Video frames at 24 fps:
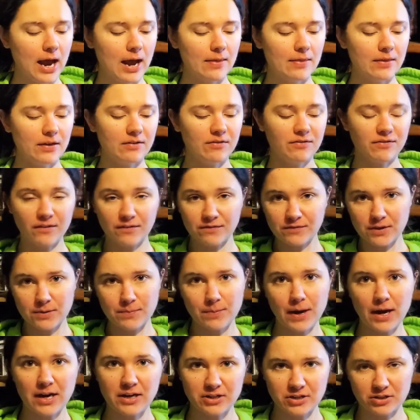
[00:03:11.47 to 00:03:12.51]
and then
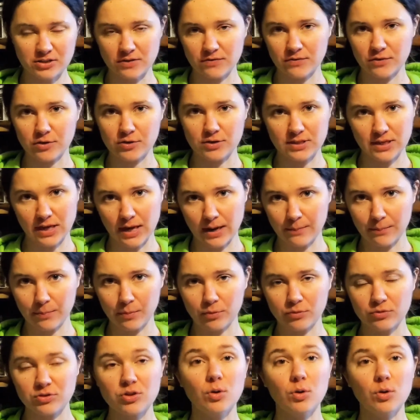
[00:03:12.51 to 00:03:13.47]
50 pages of your sample.